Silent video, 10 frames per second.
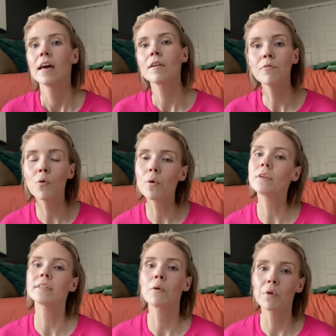And of
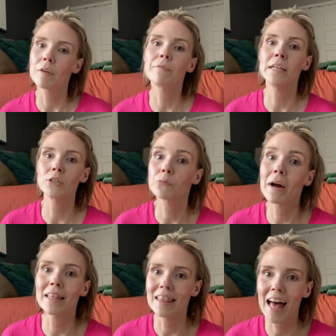course I want to finish
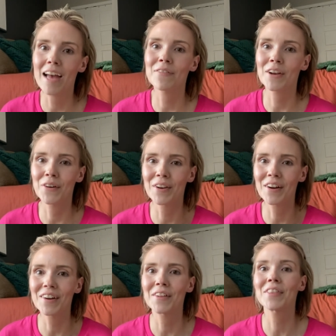my life here on
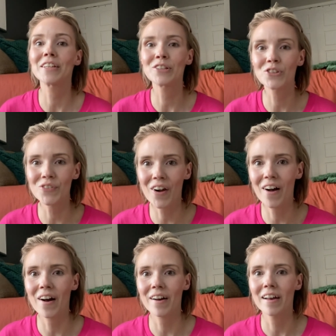earth
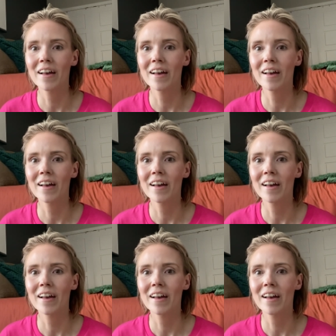strong.